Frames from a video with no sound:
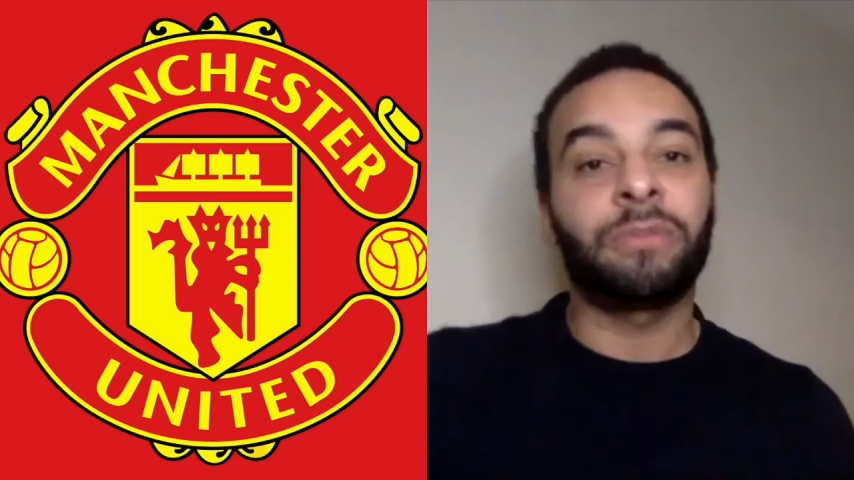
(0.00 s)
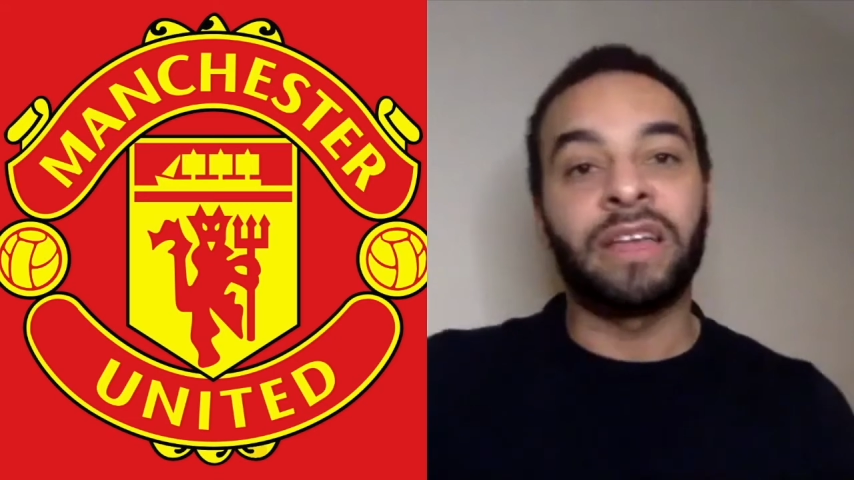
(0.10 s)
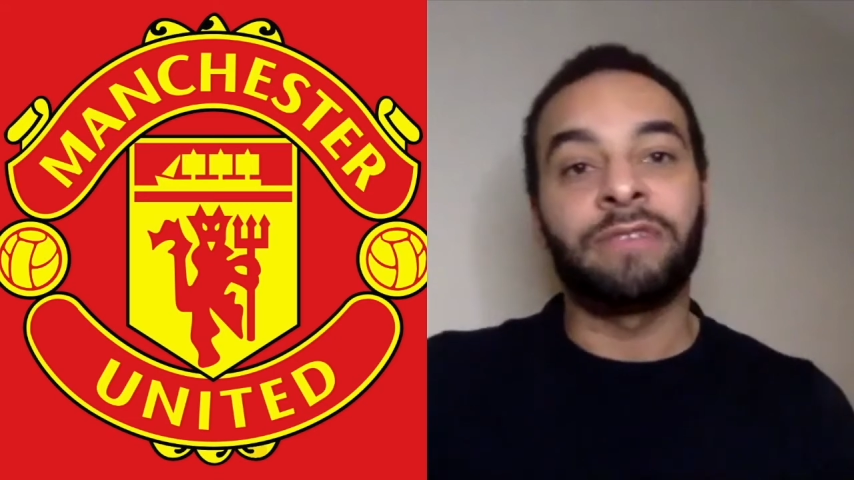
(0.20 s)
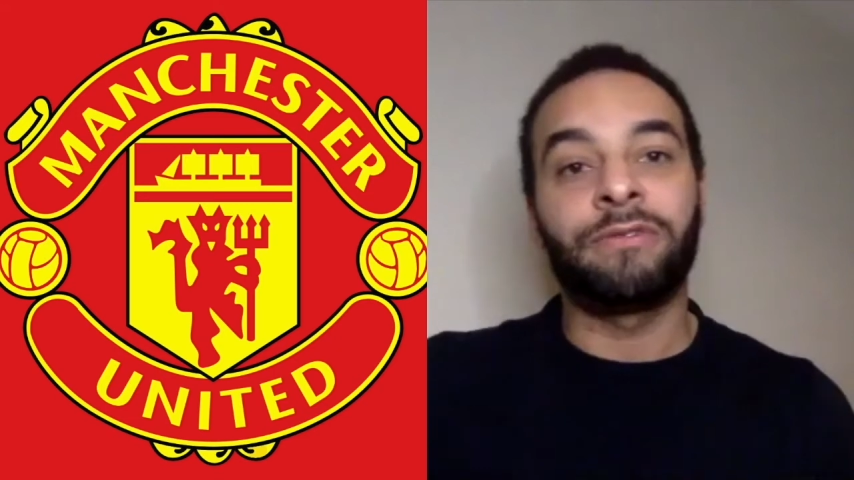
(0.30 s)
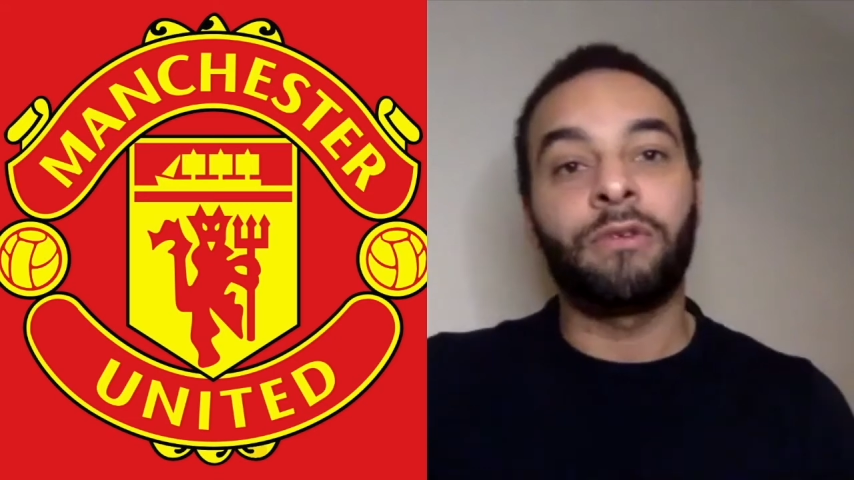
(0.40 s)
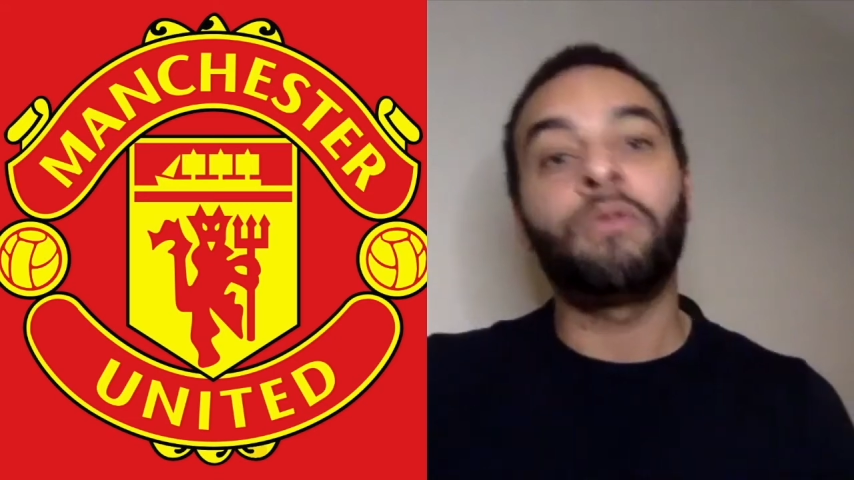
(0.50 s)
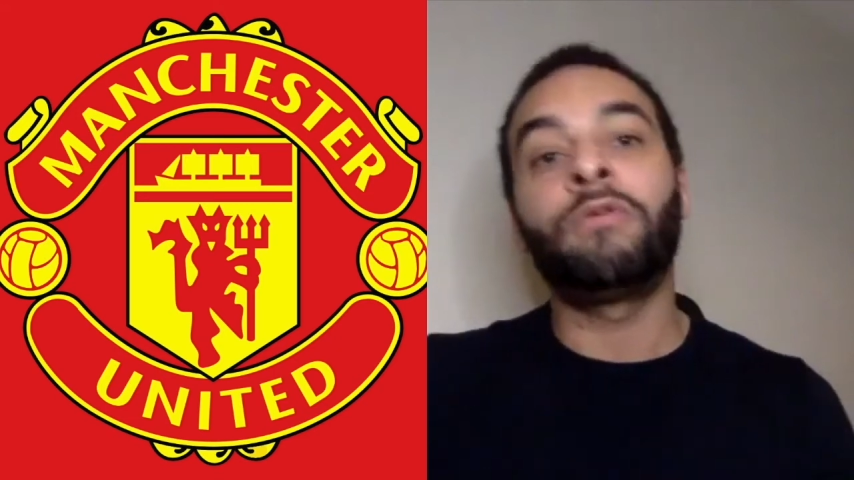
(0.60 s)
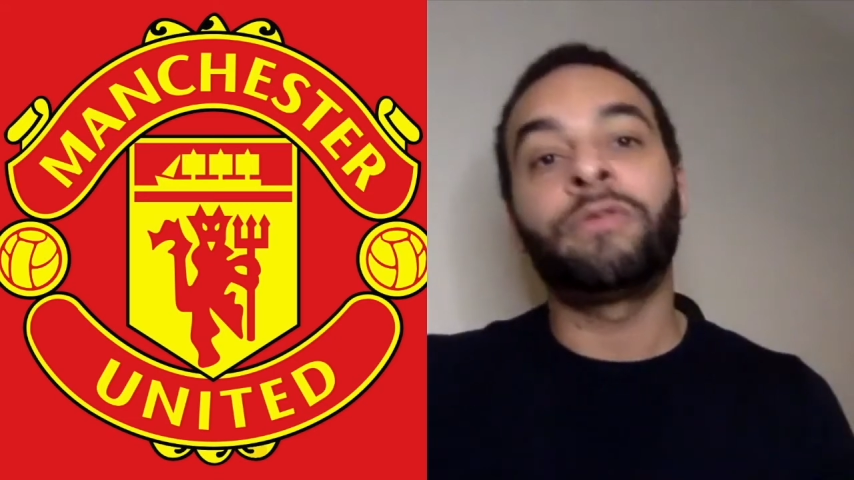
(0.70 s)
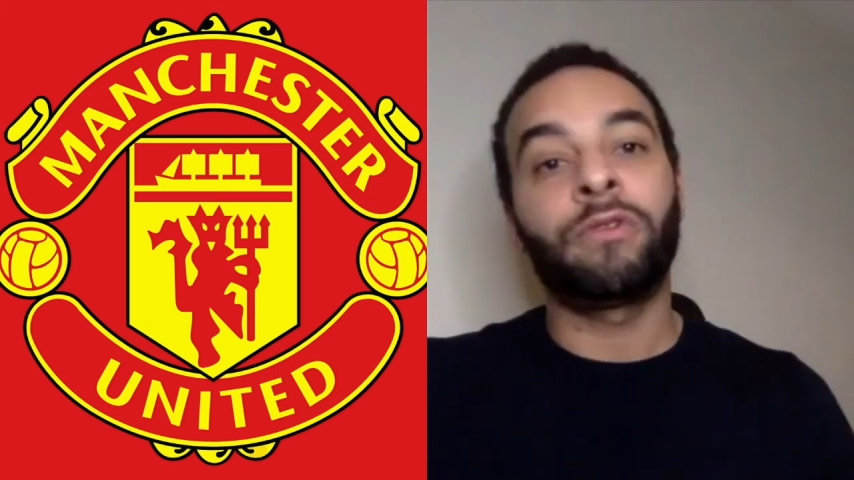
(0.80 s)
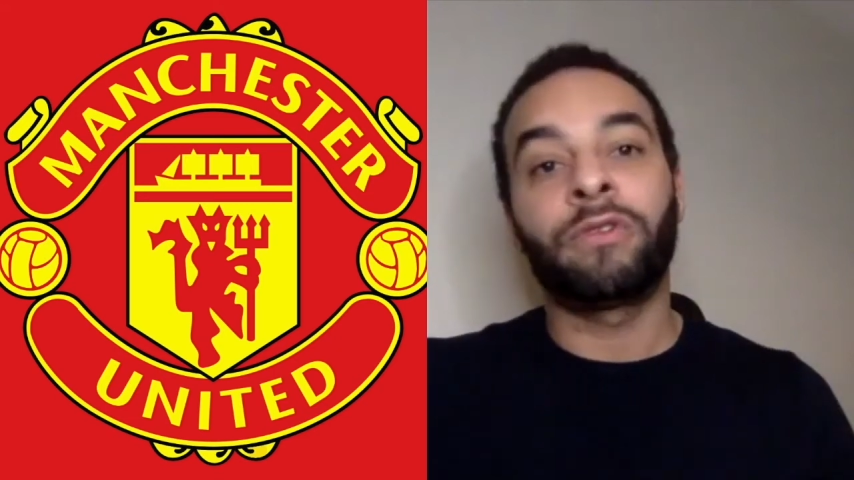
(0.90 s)
if all
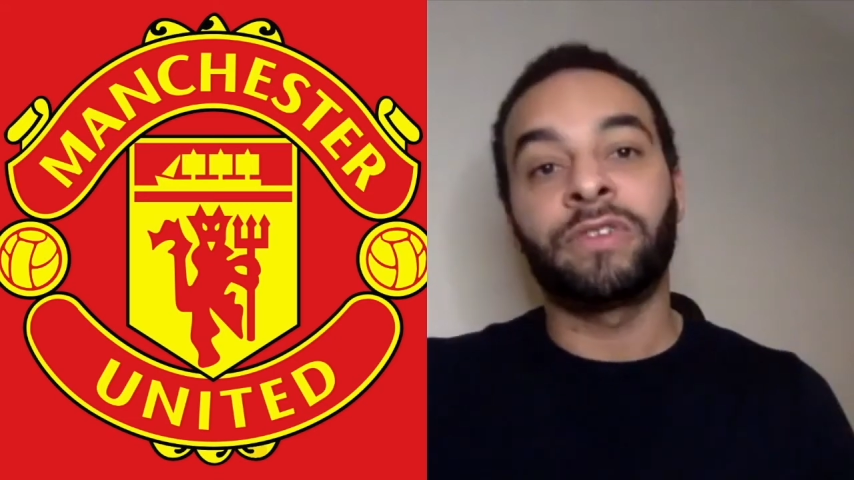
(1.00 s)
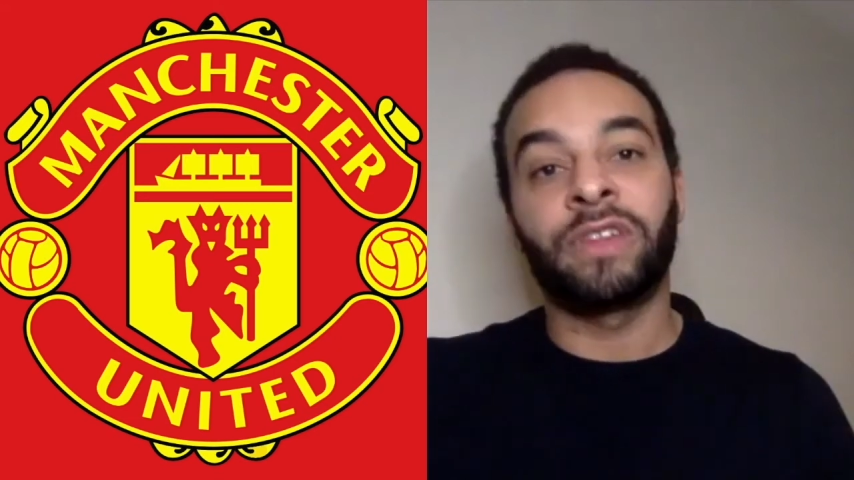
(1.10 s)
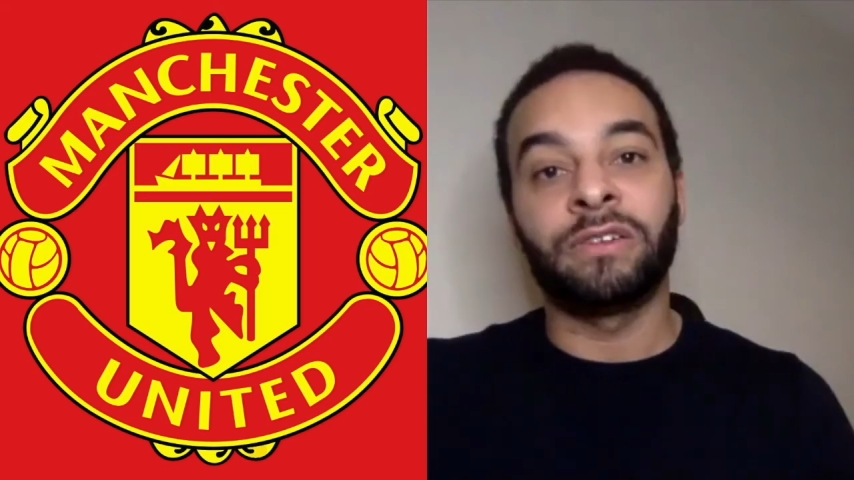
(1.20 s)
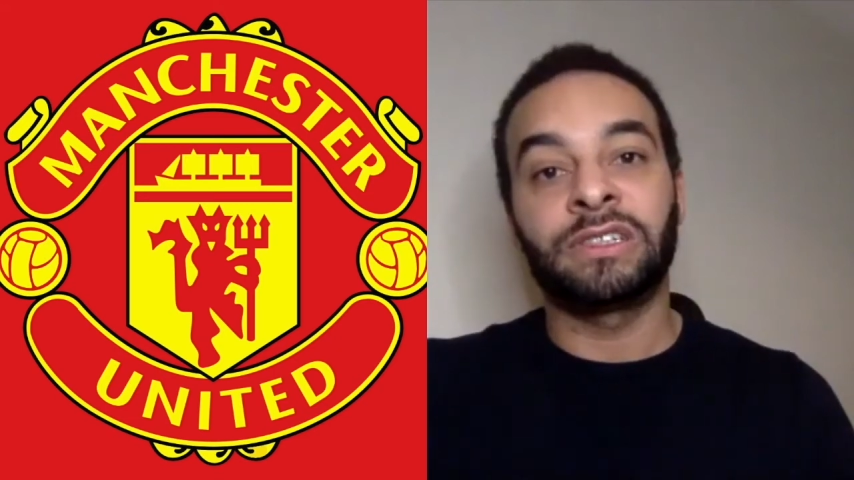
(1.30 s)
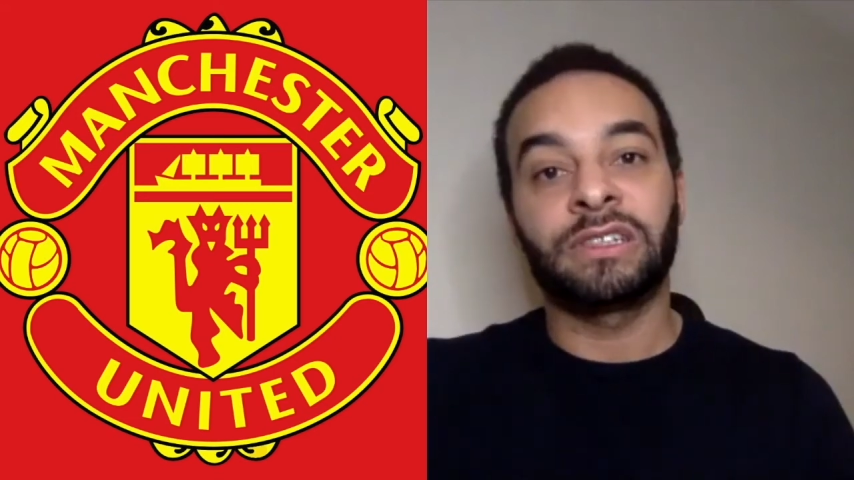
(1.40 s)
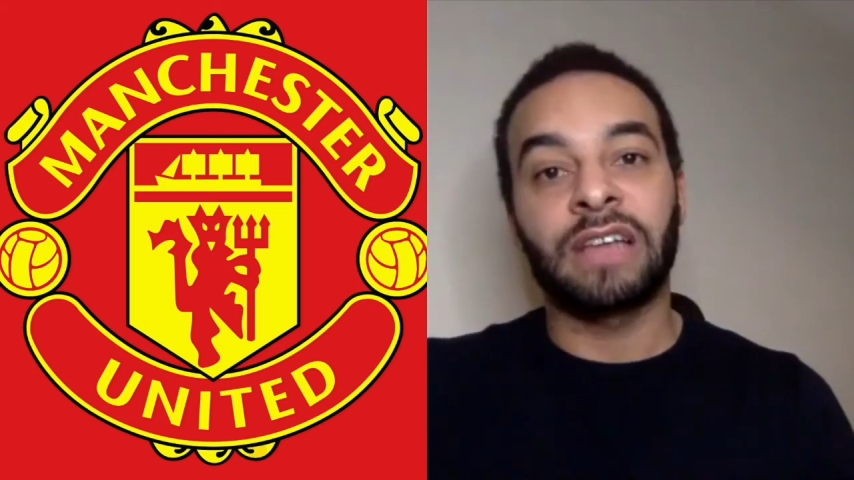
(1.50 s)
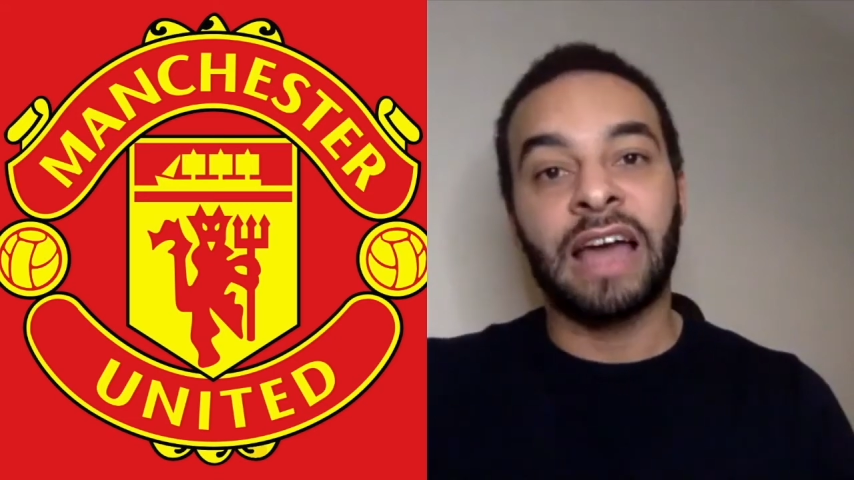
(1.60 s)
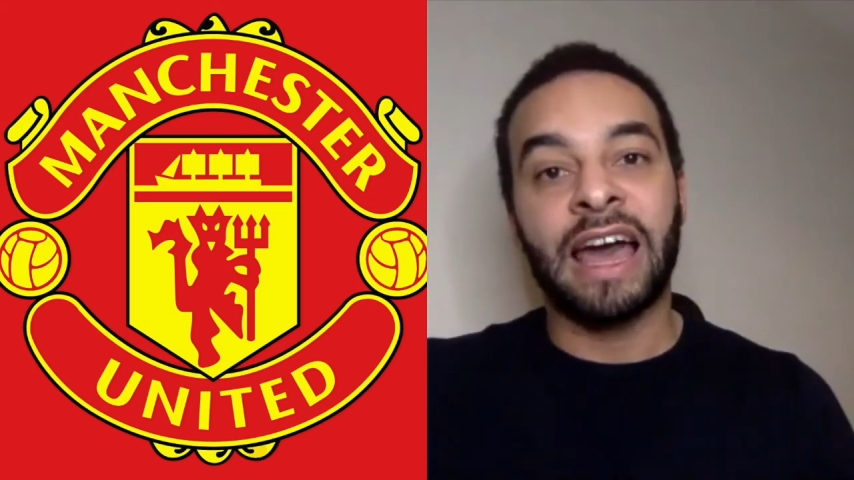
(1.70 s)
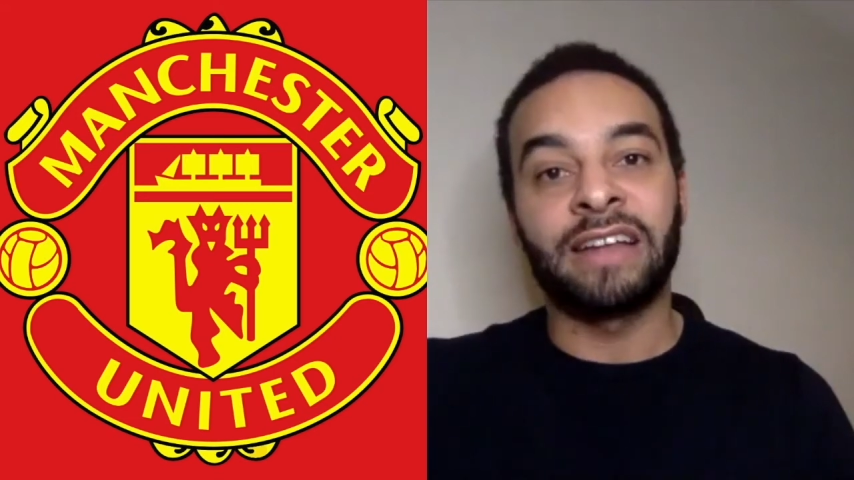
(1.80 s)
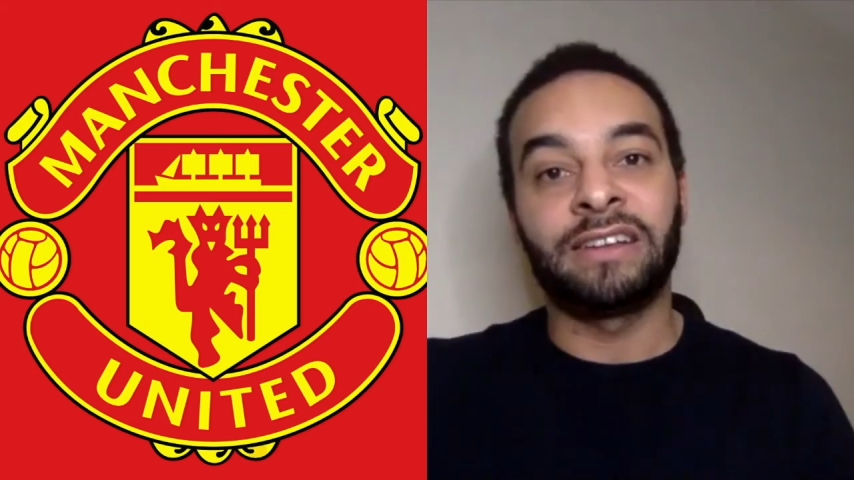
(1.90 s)
4 of those
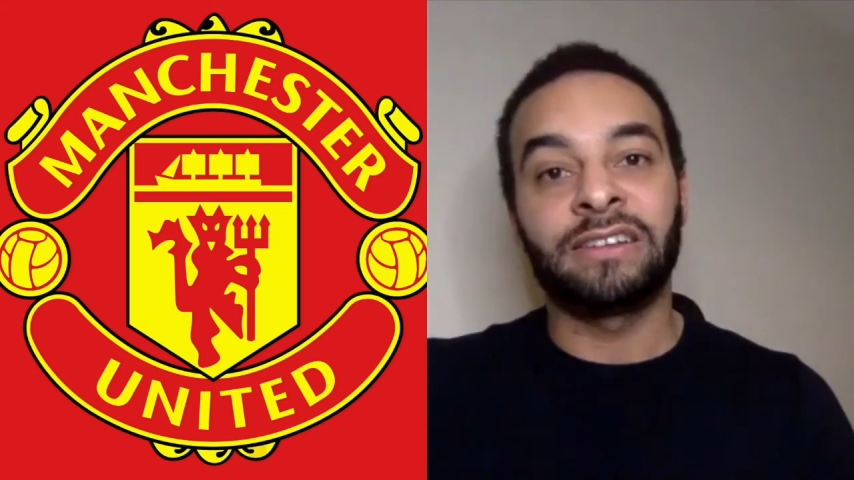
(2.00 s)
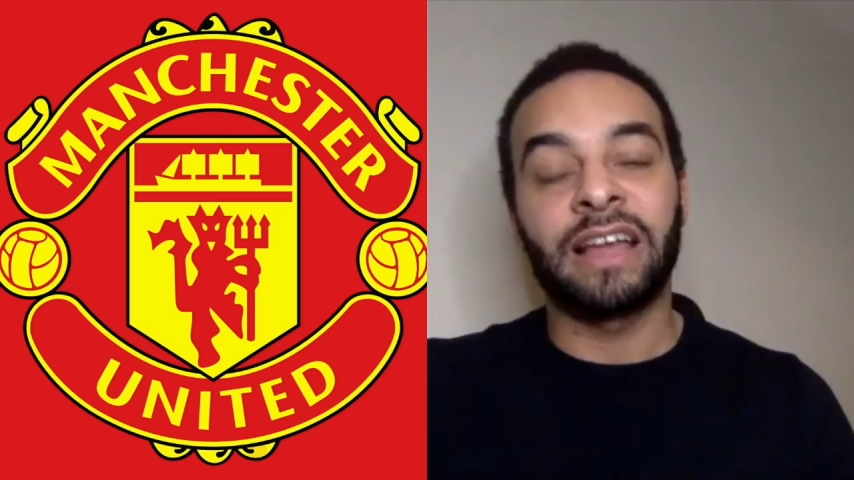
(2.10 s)
had,